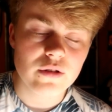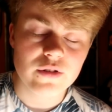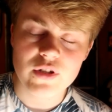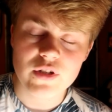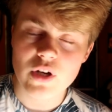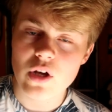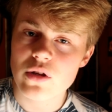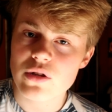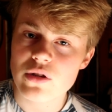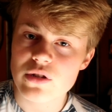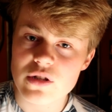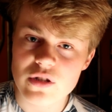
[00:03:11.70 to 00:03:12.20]

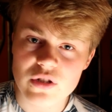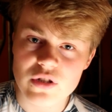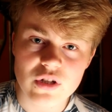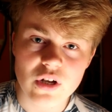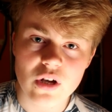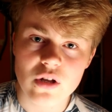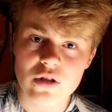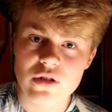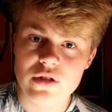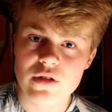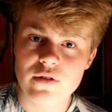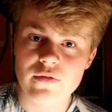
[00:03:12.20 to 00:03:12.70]
tons and
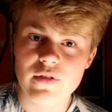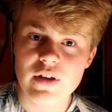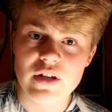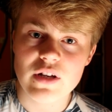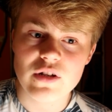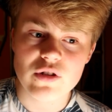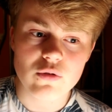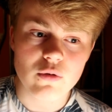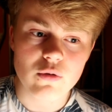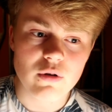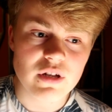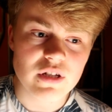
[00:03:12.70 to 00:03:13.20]
tons of
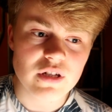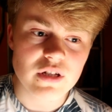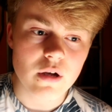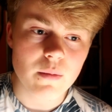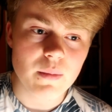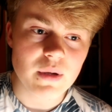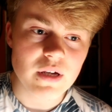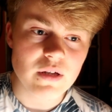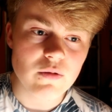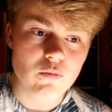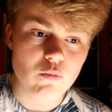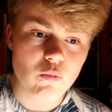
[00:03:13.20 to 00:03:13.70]
injuries. I
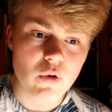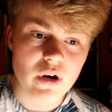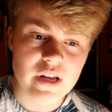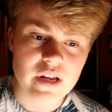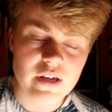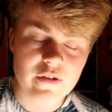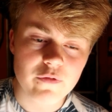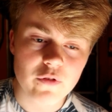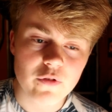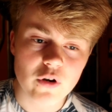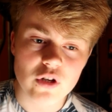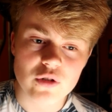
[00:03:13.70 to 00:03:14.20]
mean, when
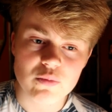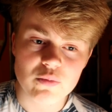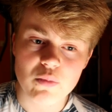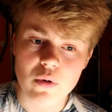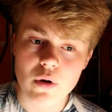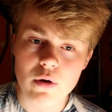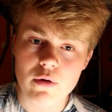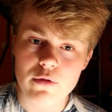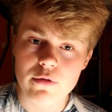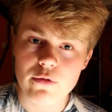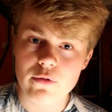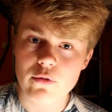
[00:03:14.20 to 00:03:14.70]
he first
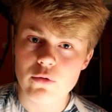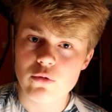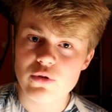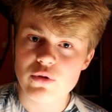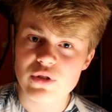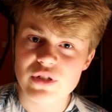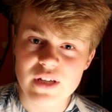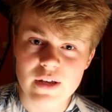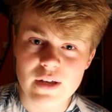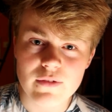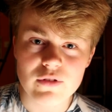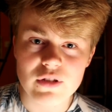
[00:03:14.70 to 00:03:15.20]
broke through
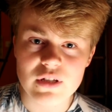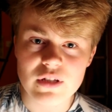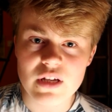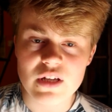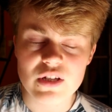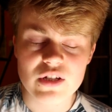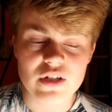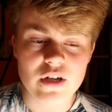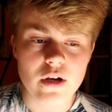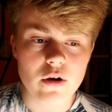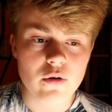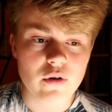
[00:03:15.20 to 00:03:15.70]
7
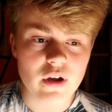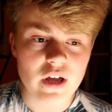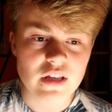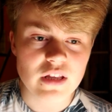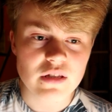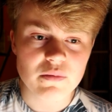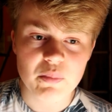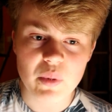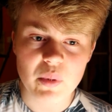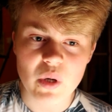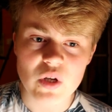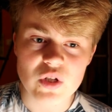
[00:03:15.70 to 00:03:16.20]
years ago
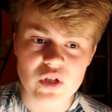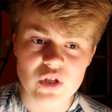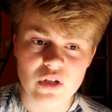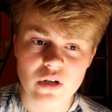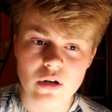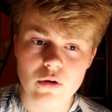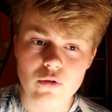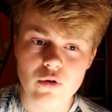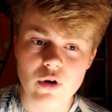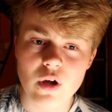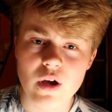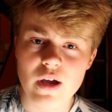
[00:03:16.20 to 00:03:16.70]
against
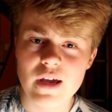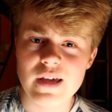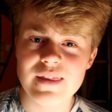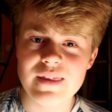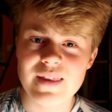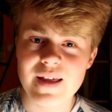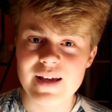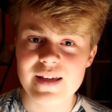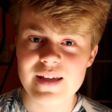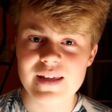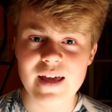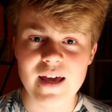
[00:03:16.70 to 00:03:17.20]
Barcelona in
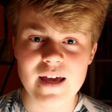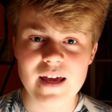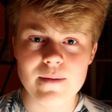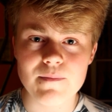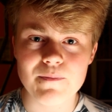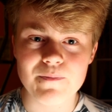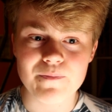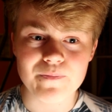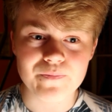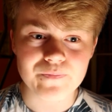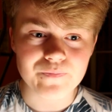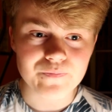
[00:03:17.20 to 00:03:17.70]
that
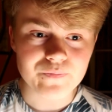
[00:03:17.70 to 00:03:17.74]
game,